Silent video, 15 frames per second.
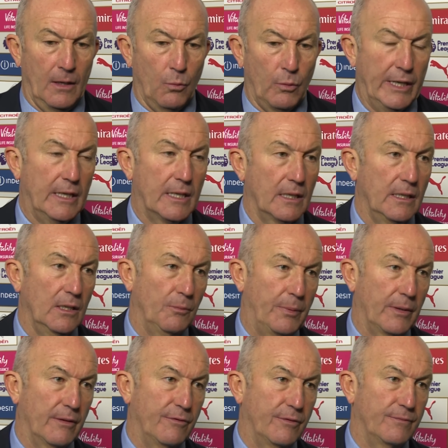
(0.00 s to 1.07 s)
we need a little
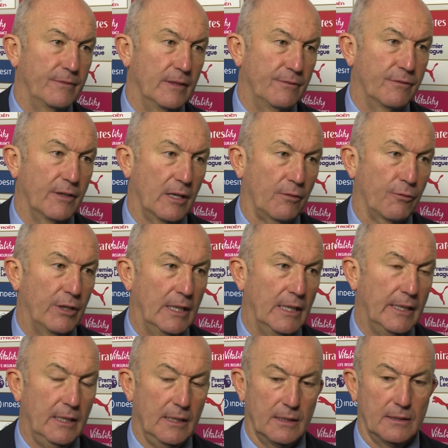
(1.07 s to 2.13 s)
bit of, of luck, really.